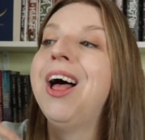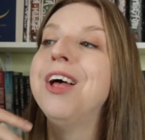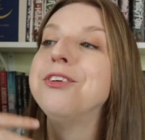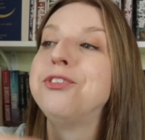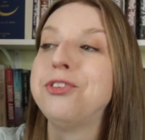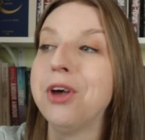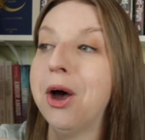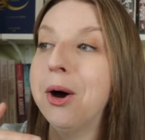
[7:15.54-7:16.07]

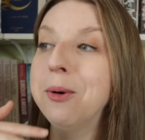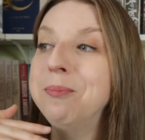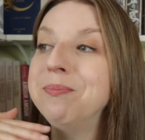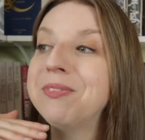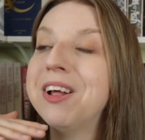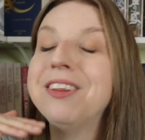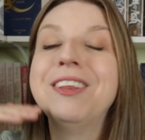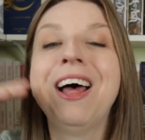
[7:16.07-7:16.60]
So
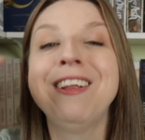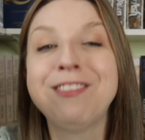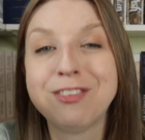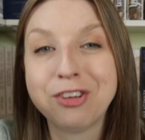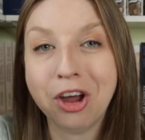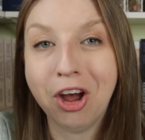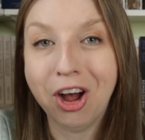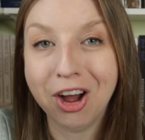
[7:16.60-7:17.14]
let's
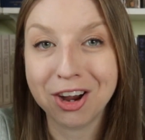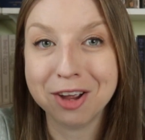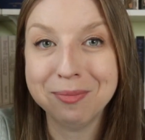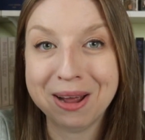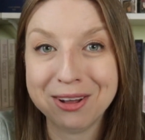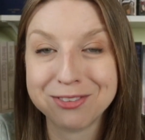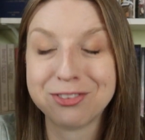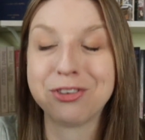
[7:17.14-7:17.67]
talk
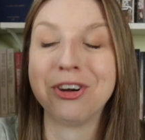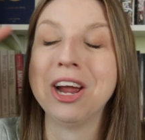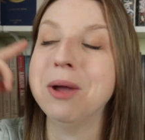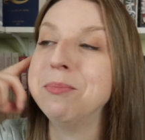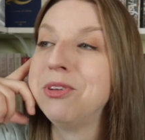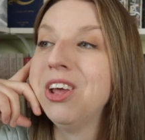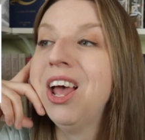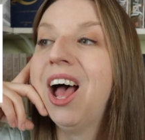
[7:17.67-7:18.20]
about
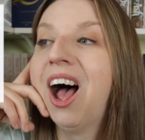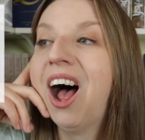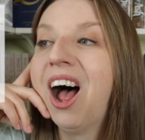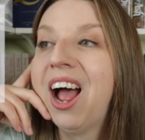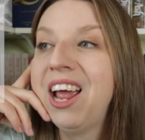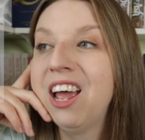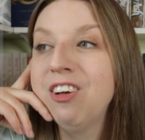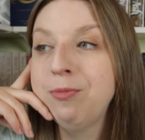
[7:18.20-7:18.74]
Scribd.
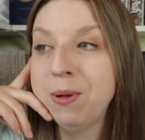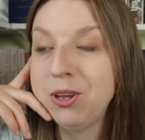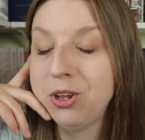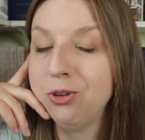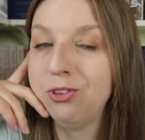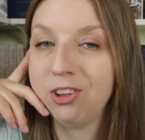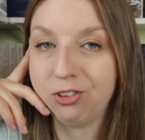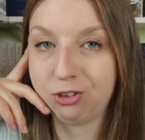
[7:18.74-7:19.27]
I have been
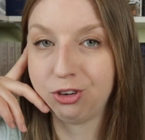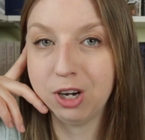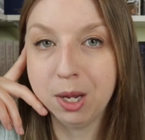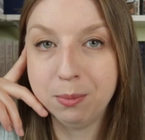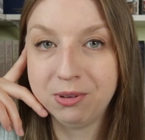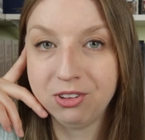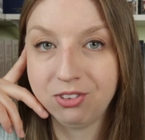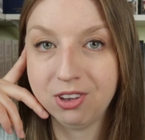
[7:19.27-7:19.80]
using
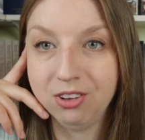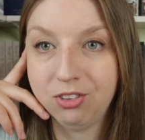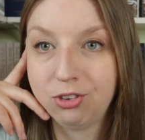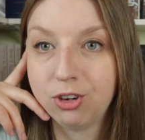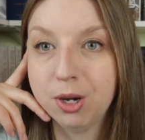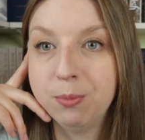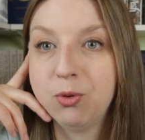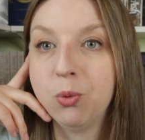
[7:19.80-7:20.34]
Scribd since
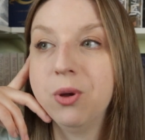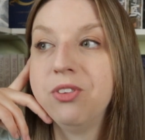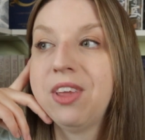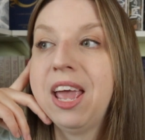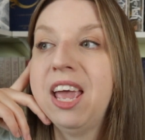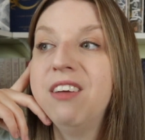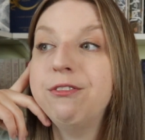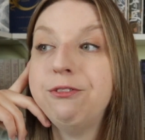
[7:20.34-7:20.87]
Scribd was
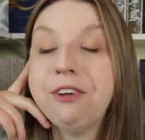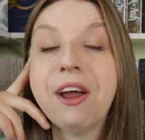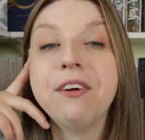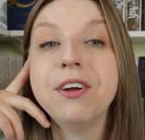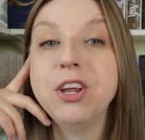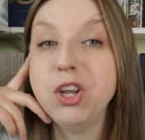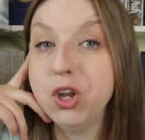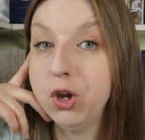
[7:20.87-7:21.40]
a
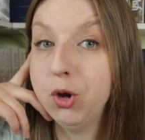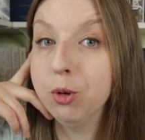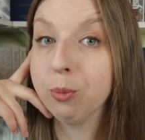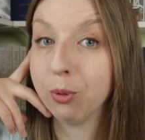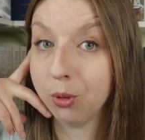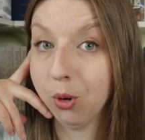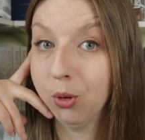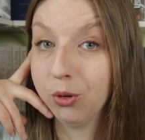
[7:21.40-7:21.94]
very new
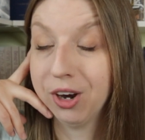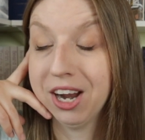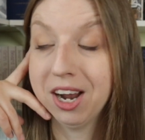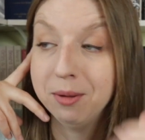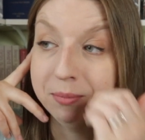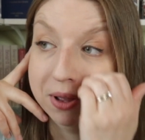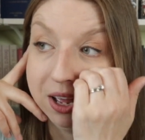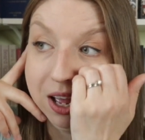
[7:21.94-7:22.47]

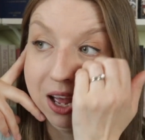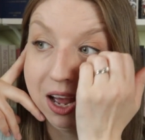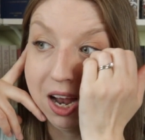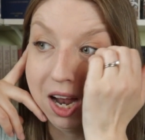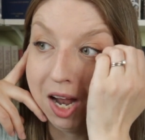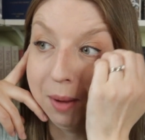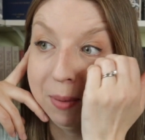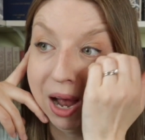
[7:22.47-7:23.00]
program.
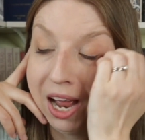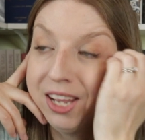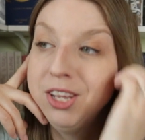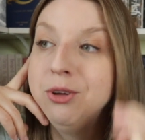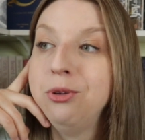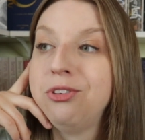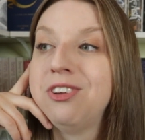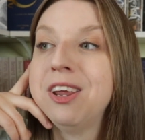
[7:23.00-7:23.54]
Um, I
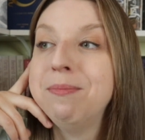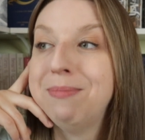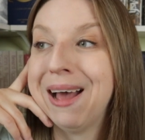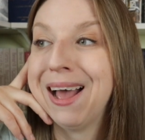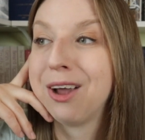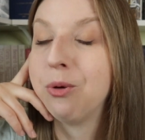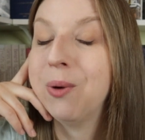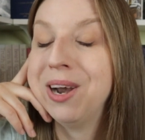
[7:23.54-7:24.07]
used it
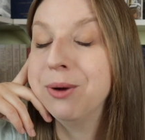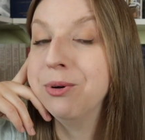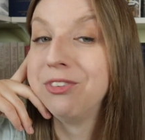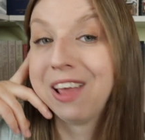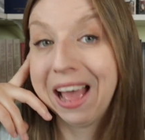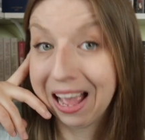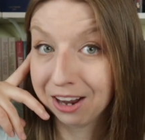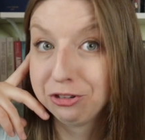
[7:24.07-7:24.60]
back when it
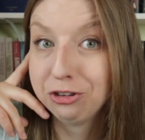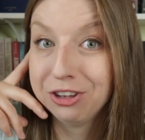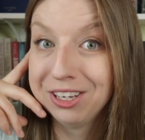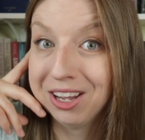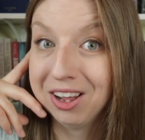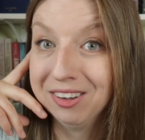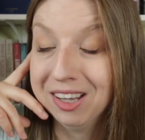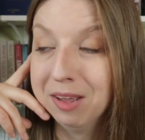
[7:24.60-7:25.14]
was
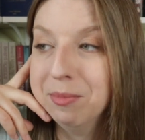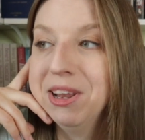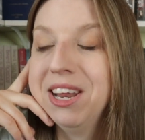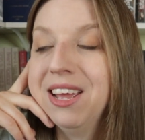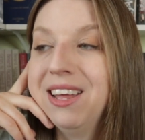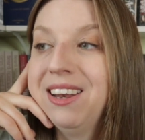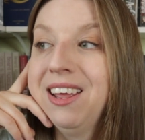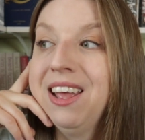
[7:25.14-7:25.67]
actually
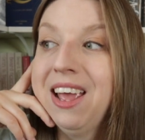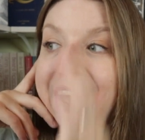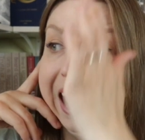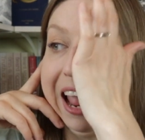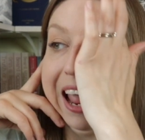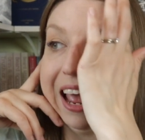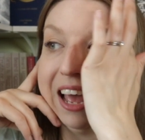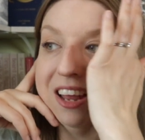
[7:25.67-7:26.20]
unlimited
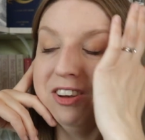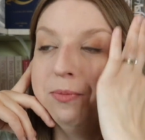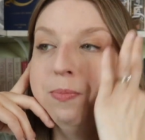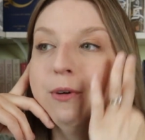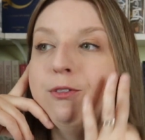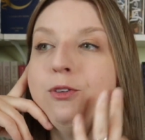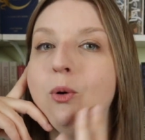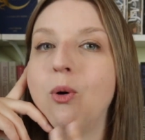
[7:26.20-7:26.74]
and
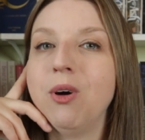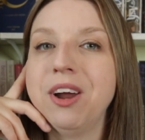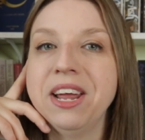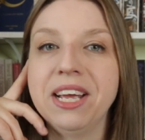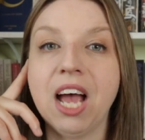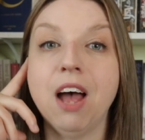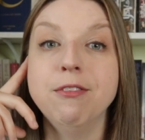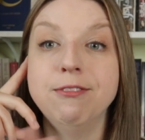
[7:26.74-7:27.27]
before
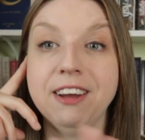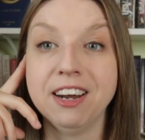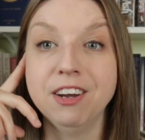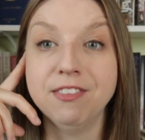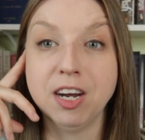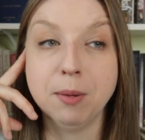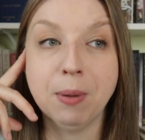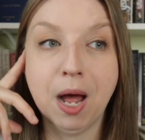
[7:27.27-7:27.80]
it got very,
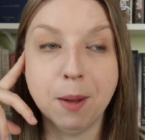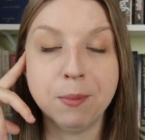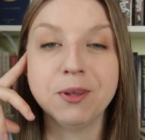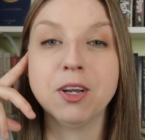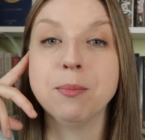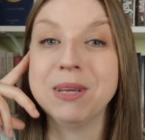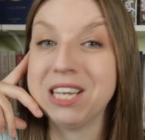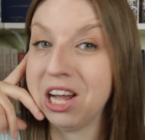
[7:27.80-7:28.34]
very
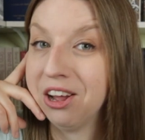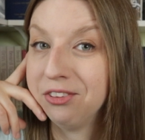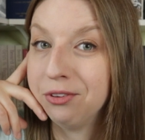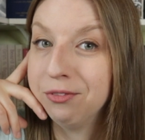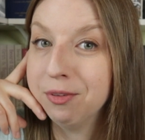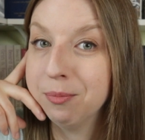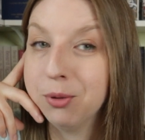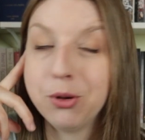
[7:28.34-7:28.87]
popular because
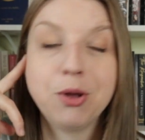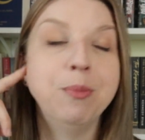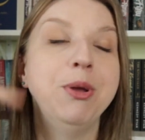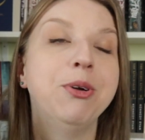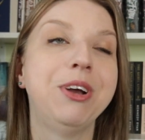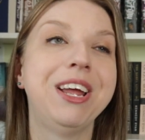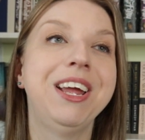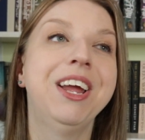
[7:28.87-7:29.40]
of the book
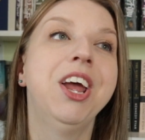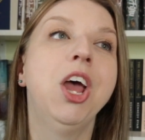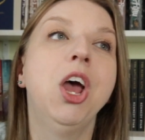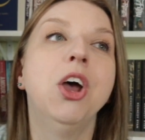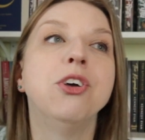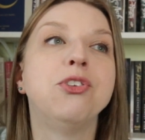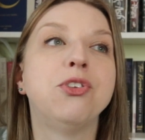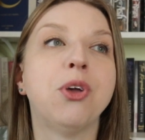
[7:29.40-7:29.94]
community.
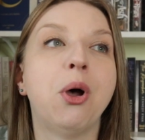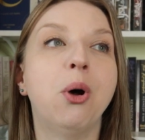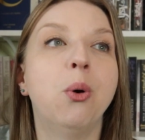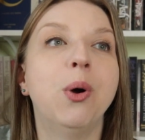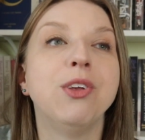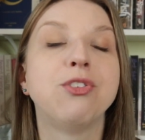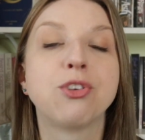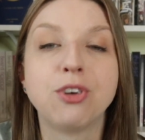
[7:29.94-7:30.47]

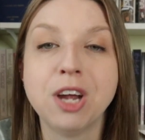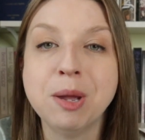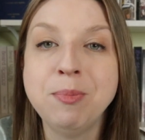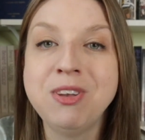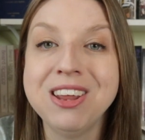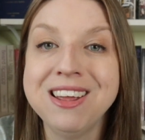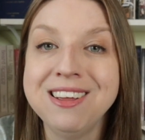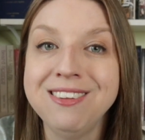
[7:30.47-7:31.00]
So
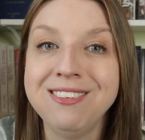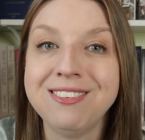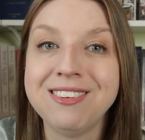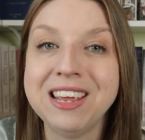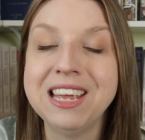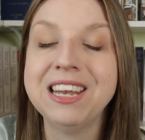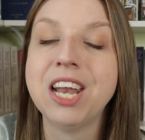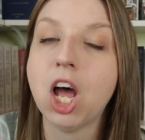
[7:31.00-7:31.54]
Scribd is
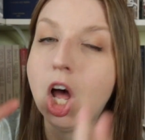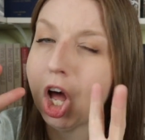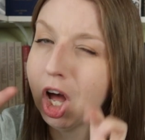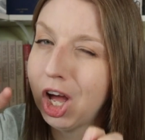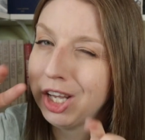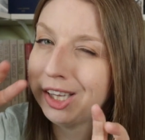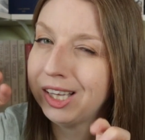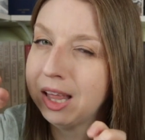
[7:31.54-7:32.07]
in
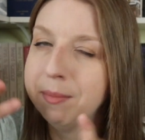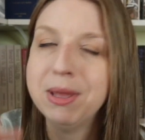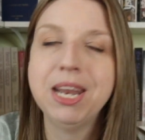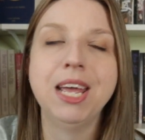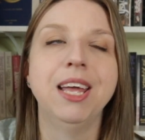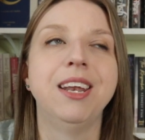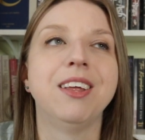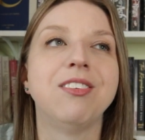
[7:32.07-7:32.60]

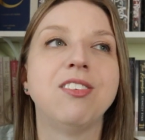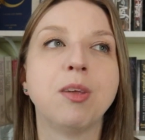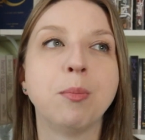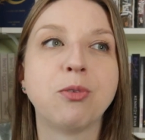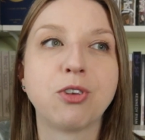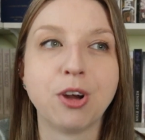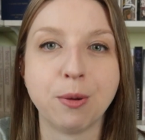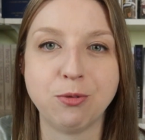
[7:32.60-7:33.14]
unlimited
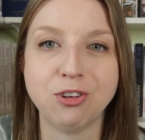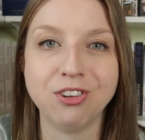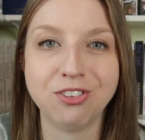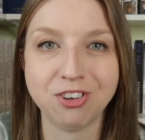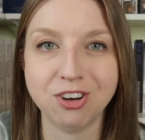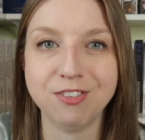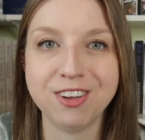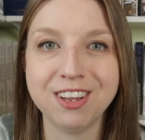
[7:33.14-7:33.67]
subscription
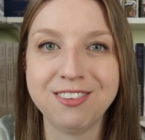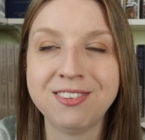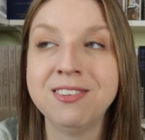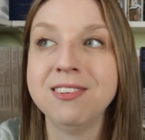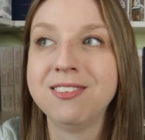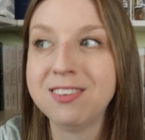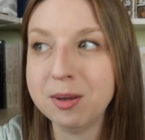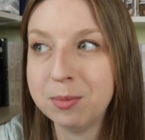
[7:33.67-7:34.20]
service
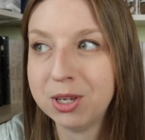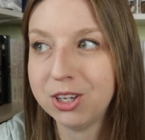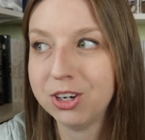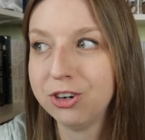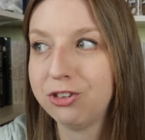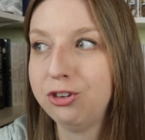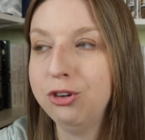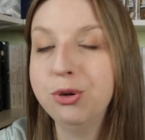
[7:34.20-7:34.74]

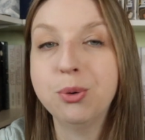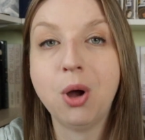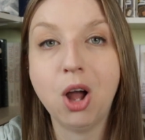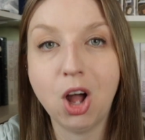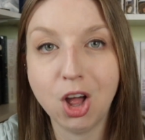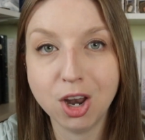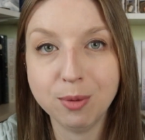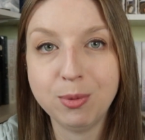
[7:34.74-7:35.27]
similar to
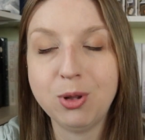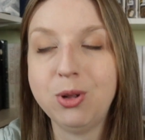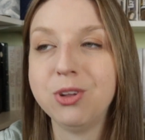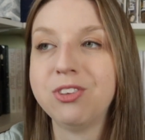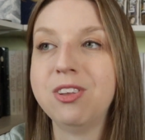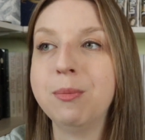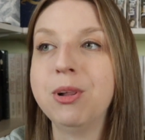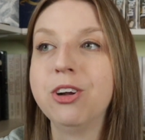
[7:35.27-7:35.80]
Audible,
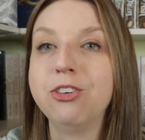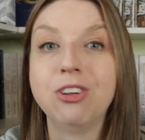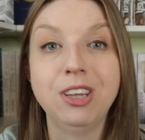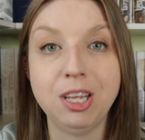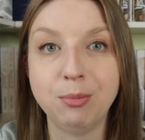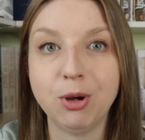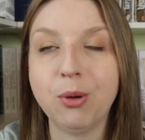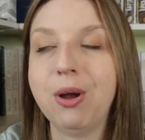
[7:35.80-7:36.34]
similar to
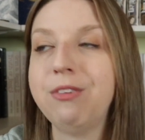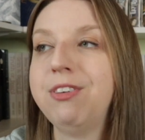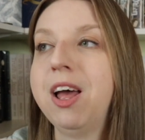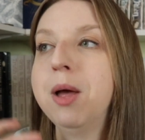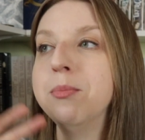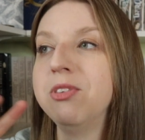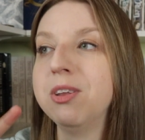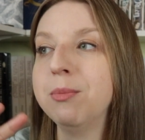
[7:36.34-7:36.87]
Libro
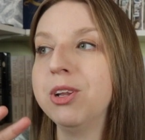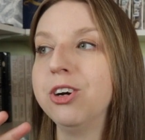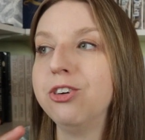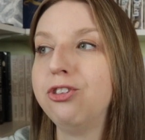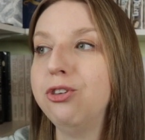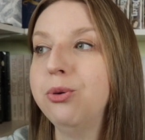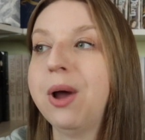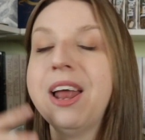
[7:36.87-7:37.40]
FM, similar
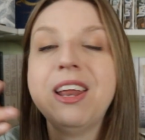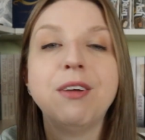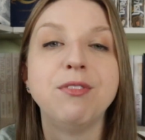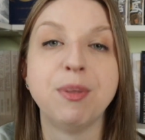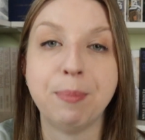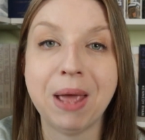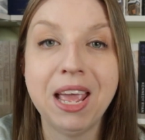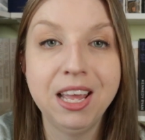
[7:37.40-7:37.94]
to any of
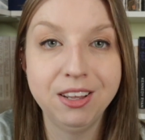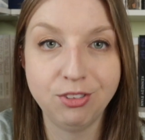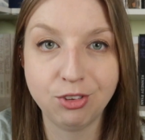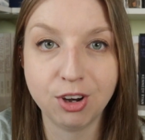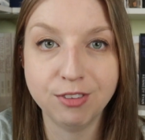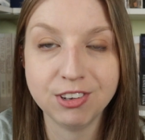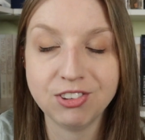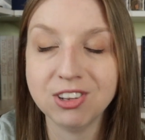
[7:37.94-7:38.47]
the paid
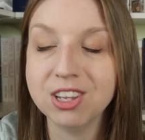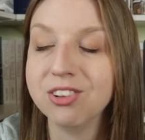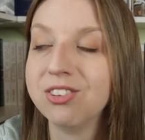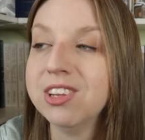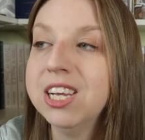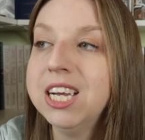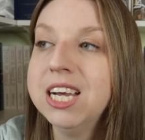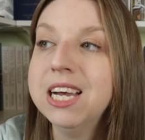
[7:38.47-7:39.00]
services.